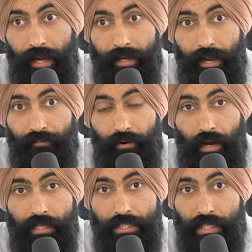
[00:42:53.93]
and never
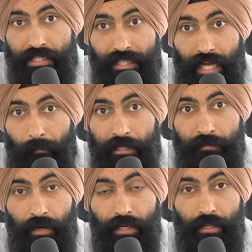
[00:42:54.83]
adjusting how
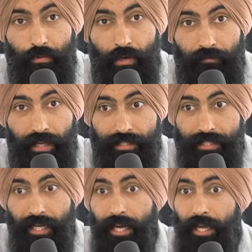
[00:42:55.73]
much money you invest.